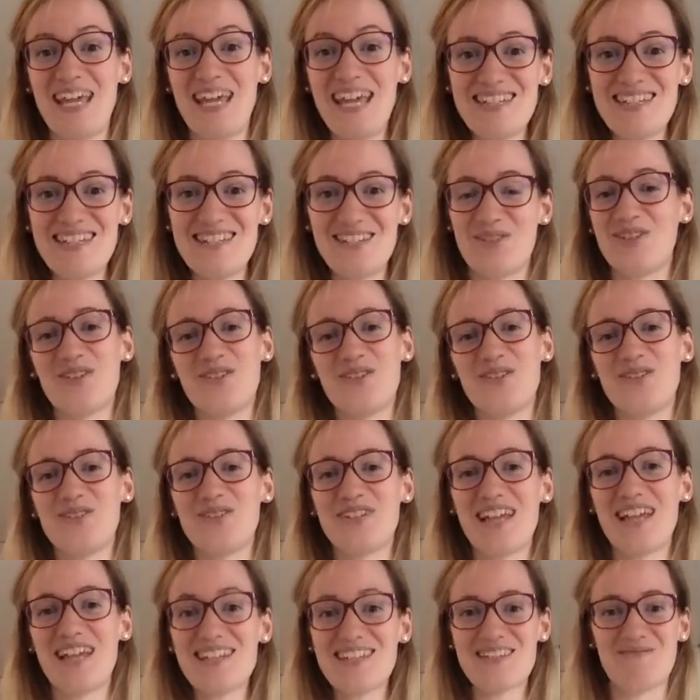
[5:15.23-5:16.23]
80
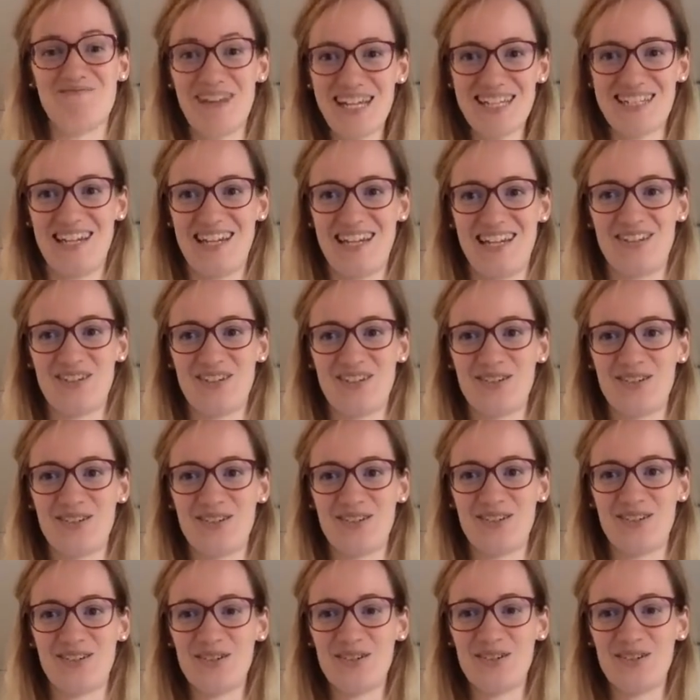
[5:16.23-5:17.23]
of you. That's
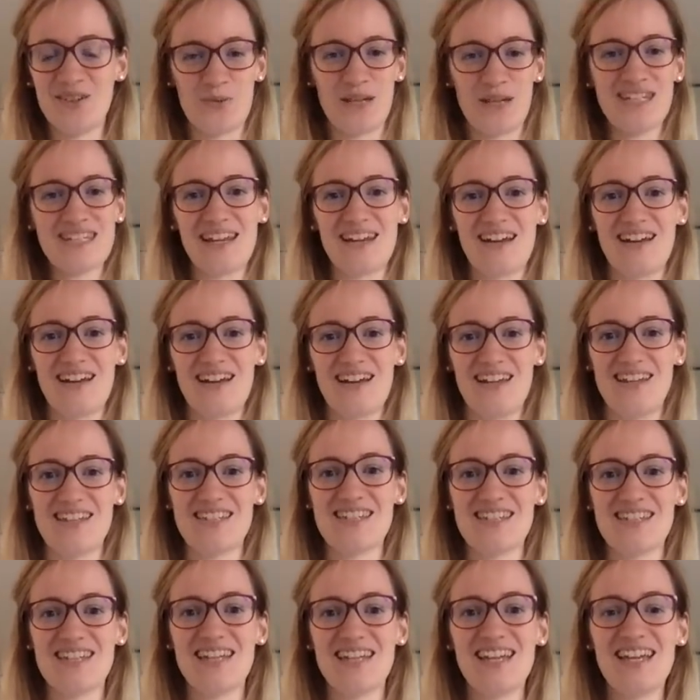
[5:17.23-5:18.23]
amazing on a
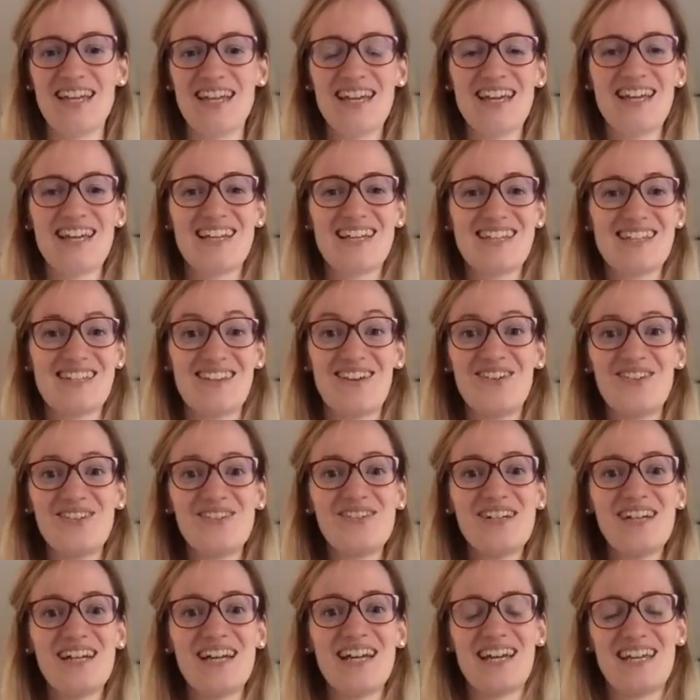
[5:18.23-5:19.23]
Wednesday night.
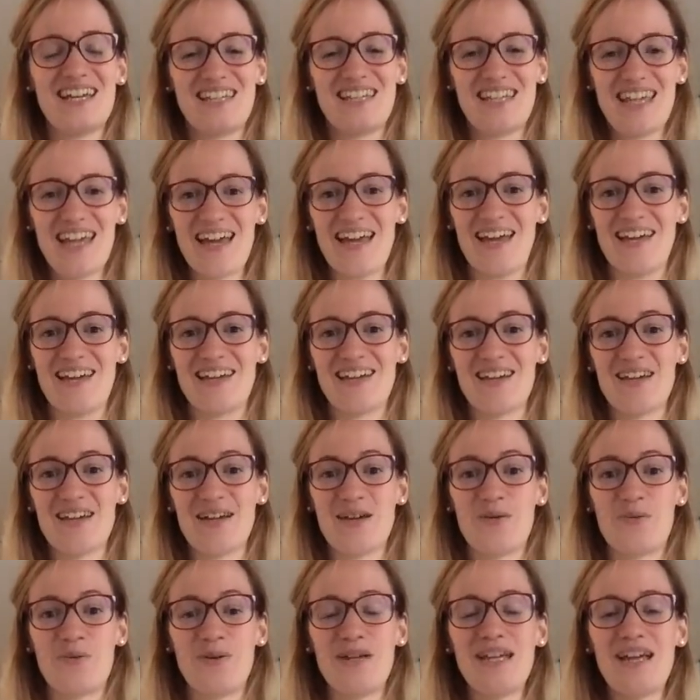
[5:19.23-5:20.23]
So,
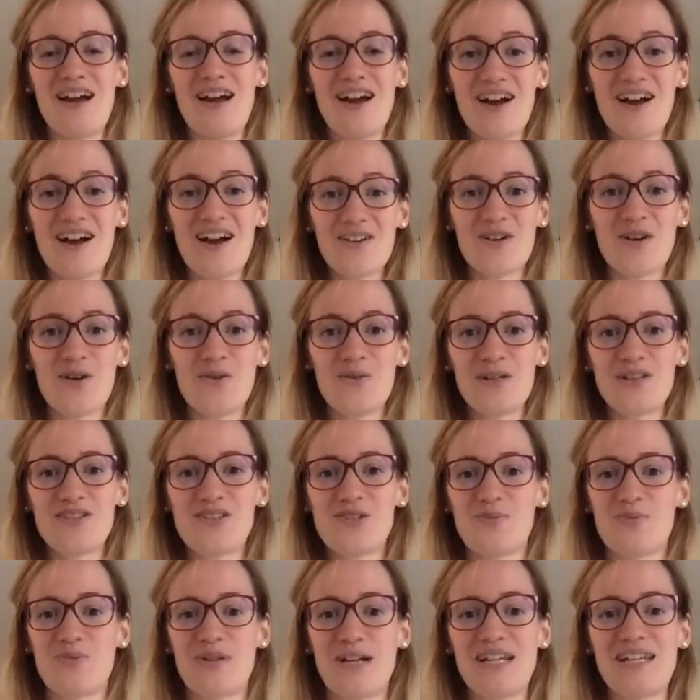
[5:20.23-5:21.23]
yeah, we are
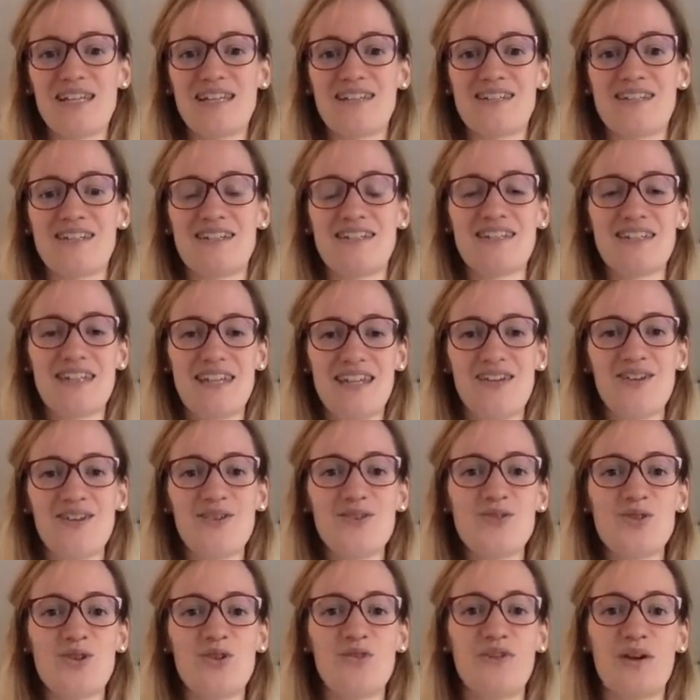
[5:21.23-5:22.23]
going to practice the
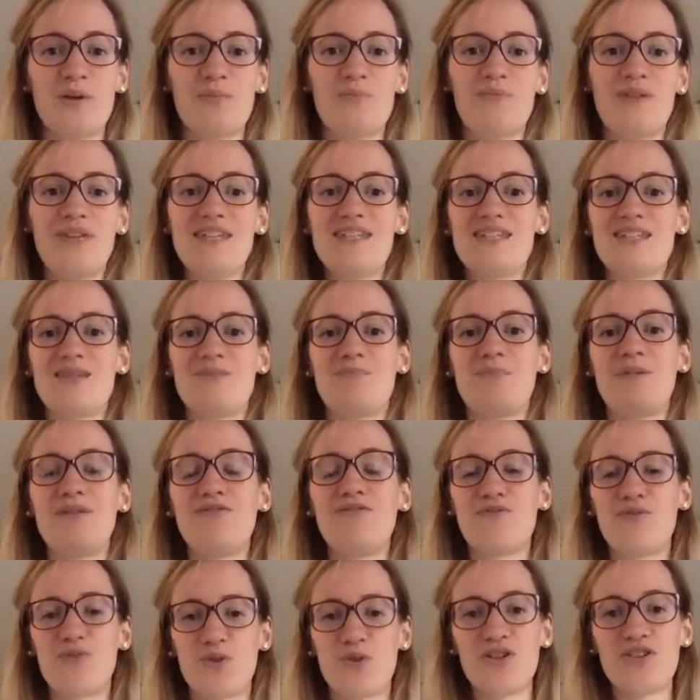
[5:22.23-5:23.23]
skills of our pieces
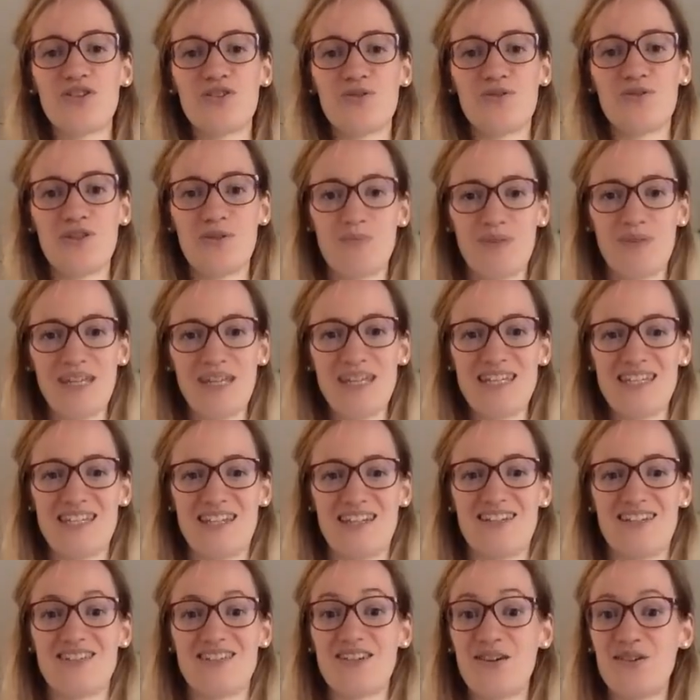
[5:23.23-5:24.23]
before doing the
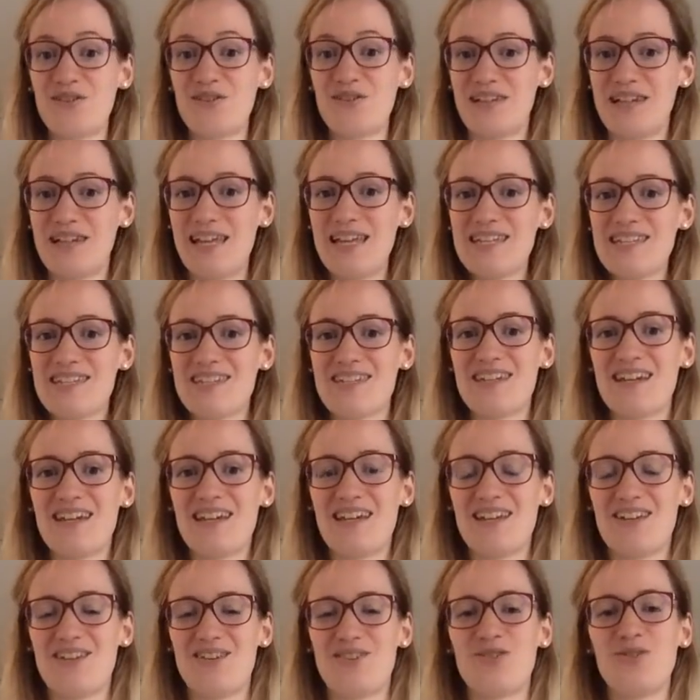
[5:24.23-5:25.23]
pieces. So, let's
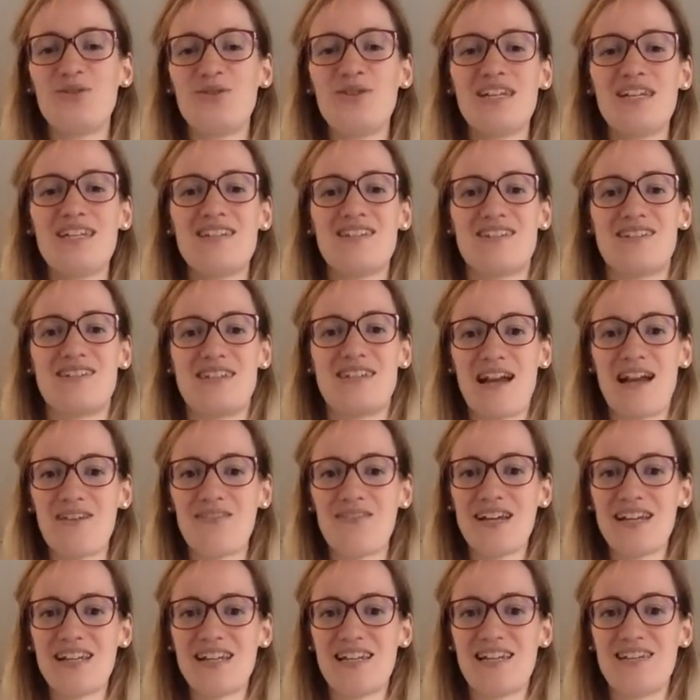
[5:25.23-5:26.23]
do this
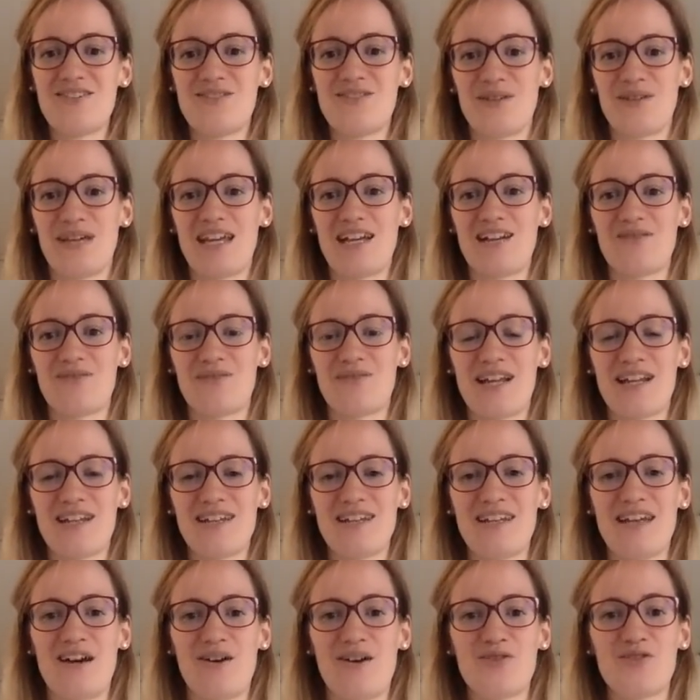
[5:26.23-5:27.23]
directly together right
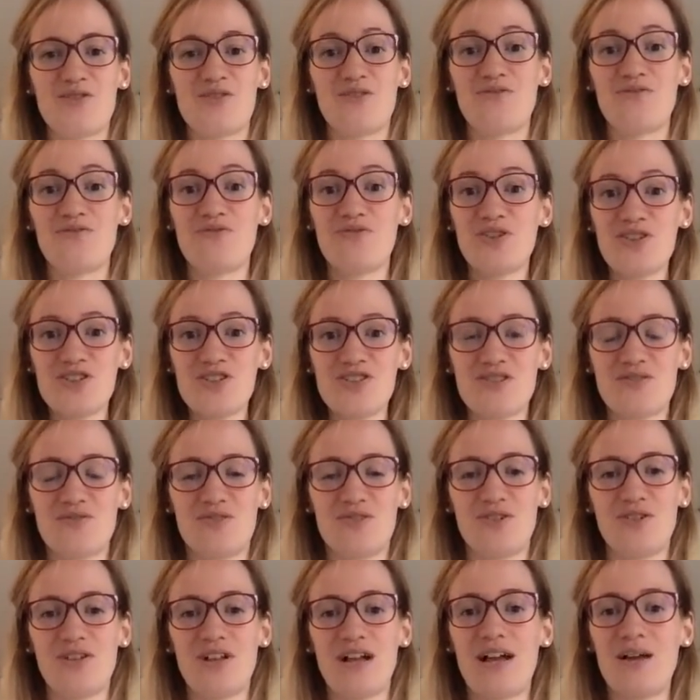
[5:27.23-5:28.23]
now. So, first of
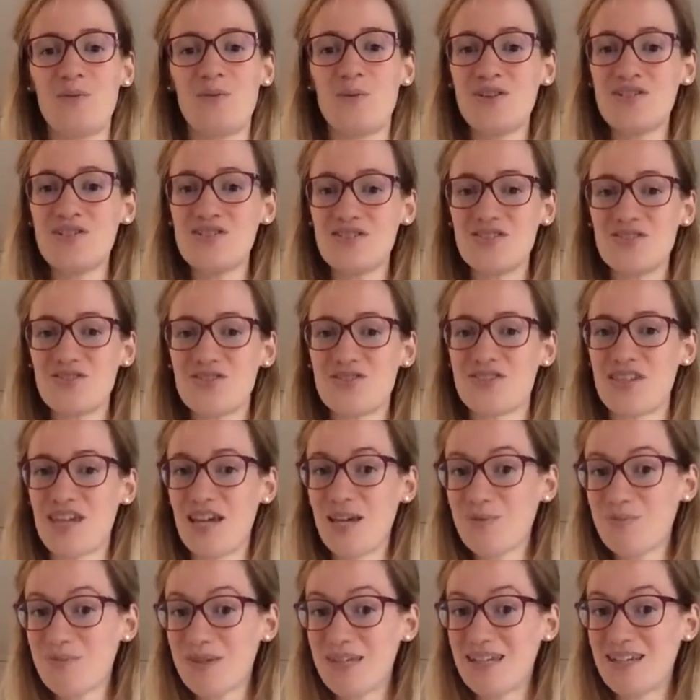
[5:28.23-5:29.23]
all, I want you to
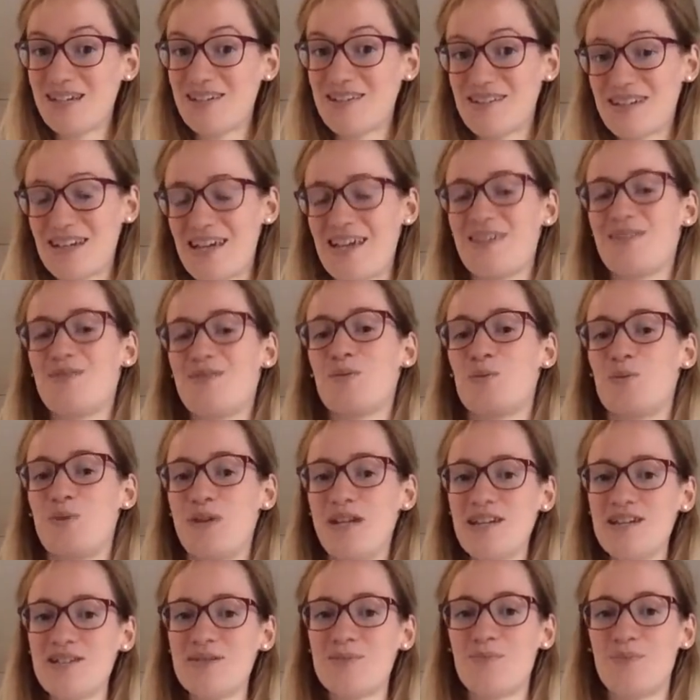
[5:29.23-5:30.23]
type in the chat
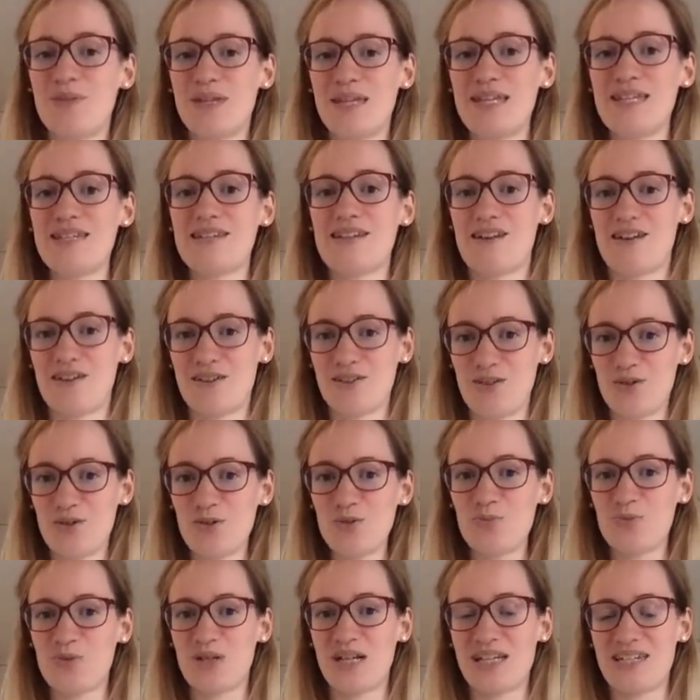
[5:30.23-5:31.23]
which piece are
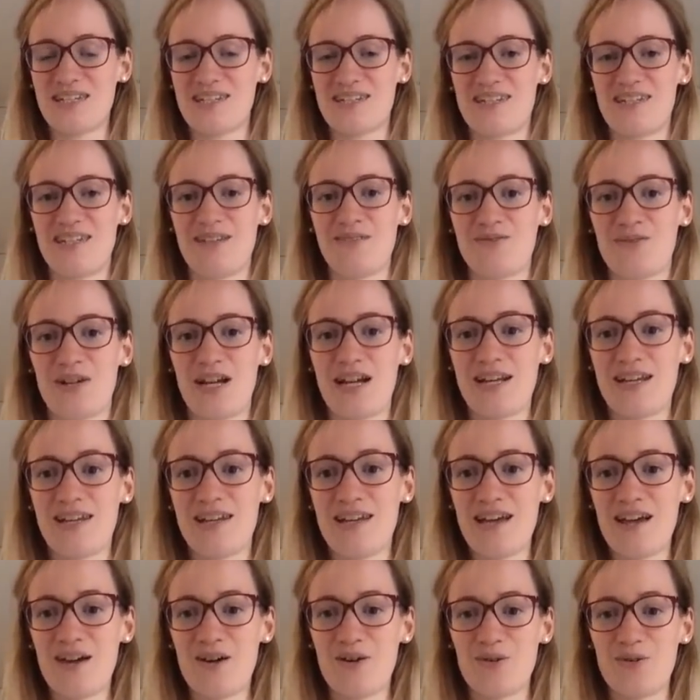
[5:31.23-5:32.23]
you practicing right
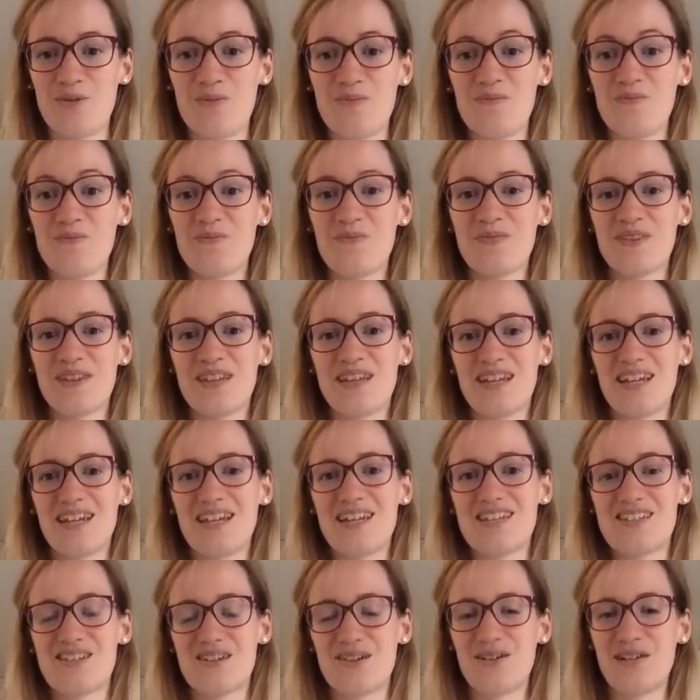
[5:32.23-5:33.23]
now?
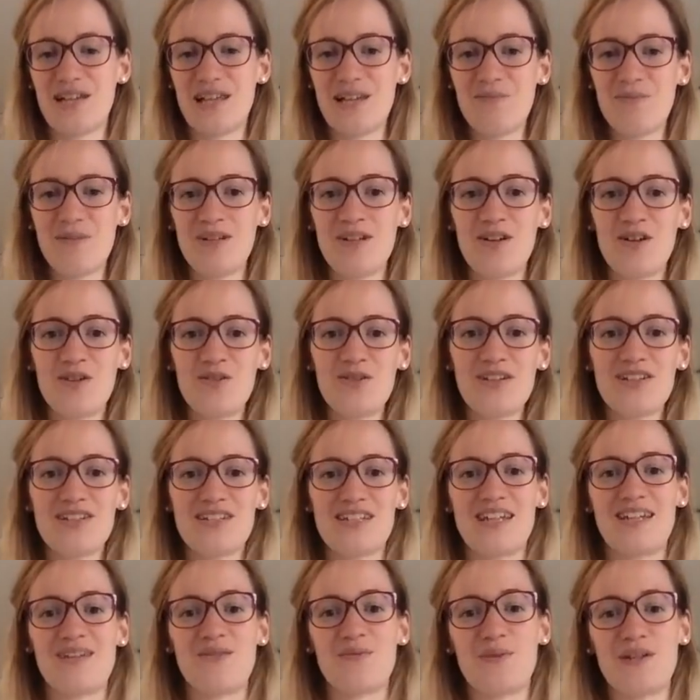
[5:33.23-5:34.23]
So let me know in the
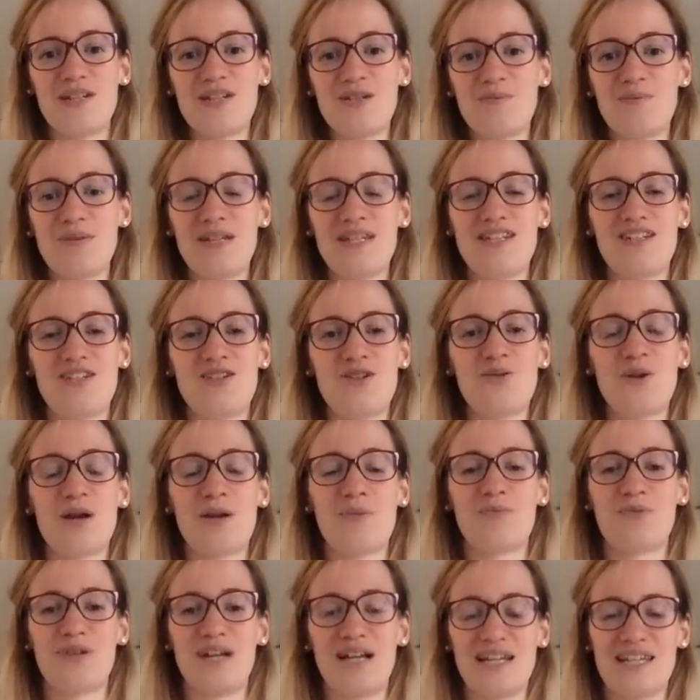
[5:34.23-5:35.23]
chat which piece you are
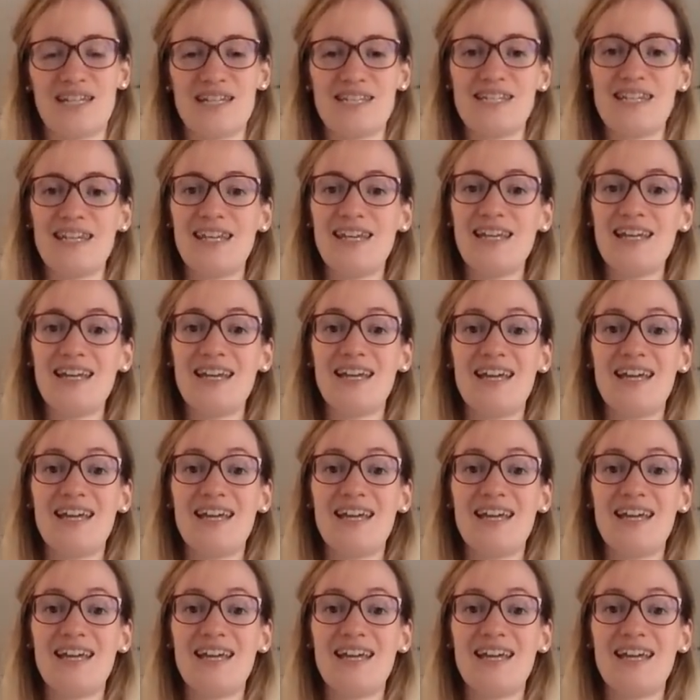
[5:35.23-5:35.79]
practicing.